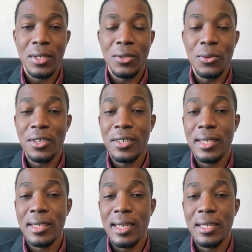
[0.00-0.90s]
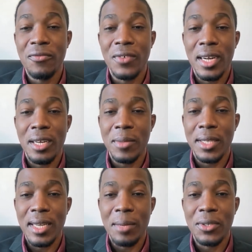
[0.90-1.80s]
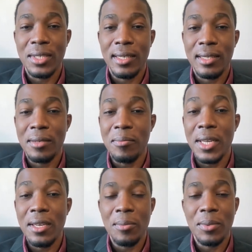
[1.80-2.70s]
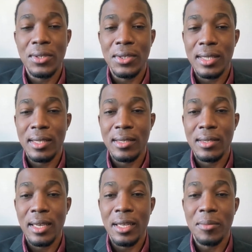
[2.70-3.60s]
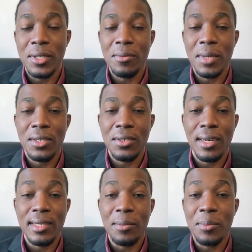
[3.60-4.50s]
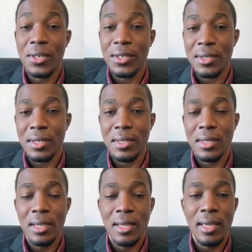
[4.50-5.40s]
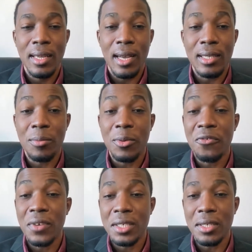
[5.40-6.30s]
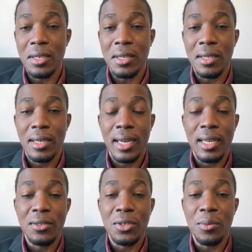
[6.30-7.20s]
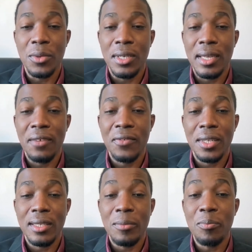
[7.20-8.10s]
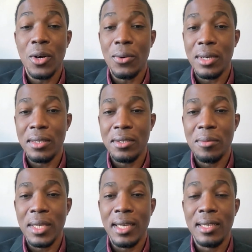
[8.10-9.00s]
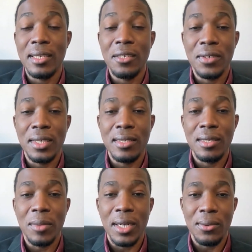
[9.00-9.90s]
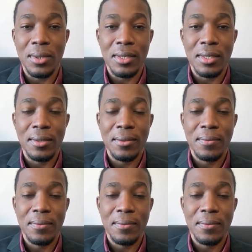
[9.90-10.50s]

UA created an environment that presented many opportunities to help me to mature as a person, as a professional, and as someone that felt empowered to make a difference in my world.